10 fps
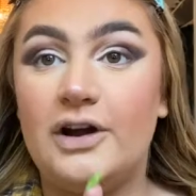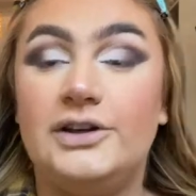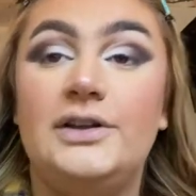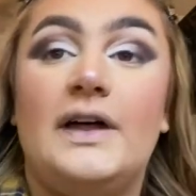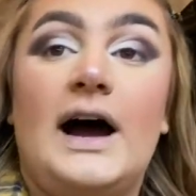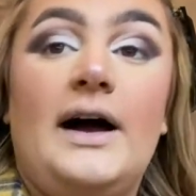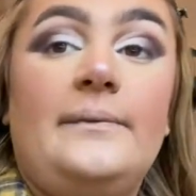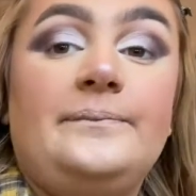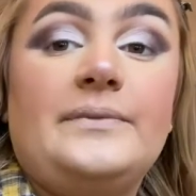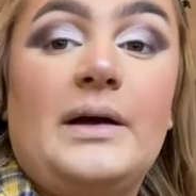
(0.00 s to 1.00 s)
I do that,
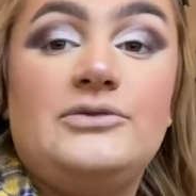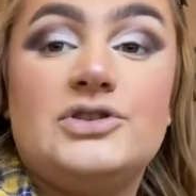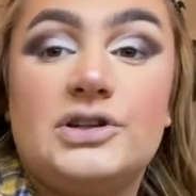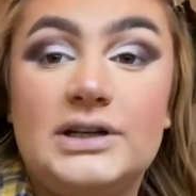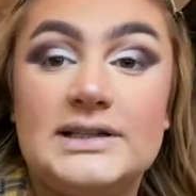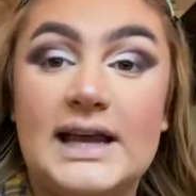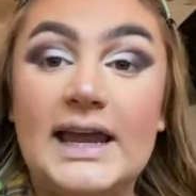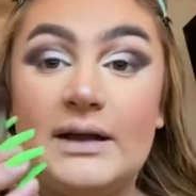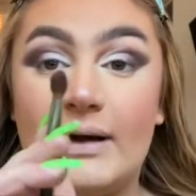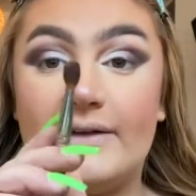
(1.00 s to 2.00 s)
I'm just going to
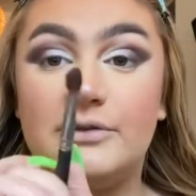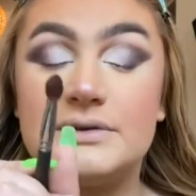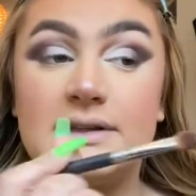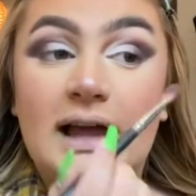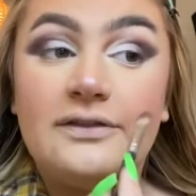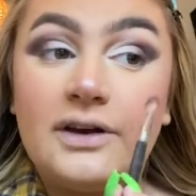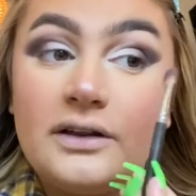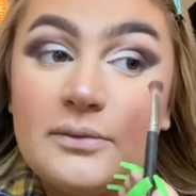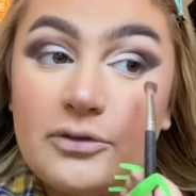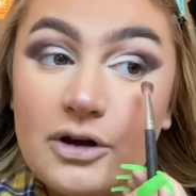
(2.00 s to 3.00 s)
take whatever was left on
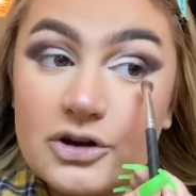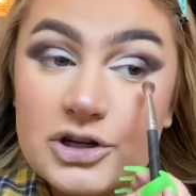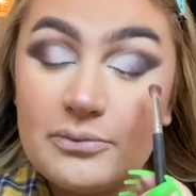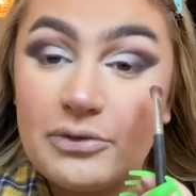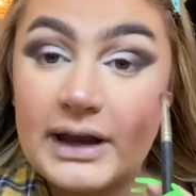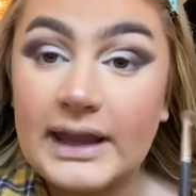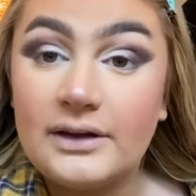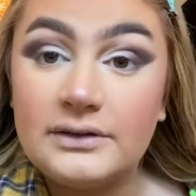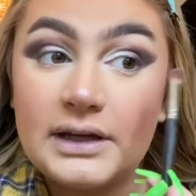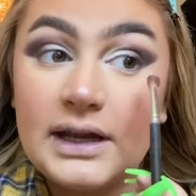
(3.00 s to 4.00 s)
the brush and bring it
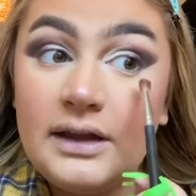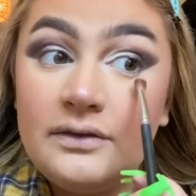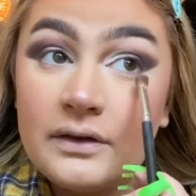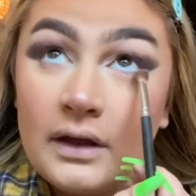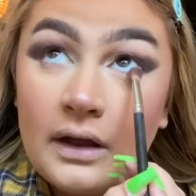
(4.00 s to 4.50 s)
underneath.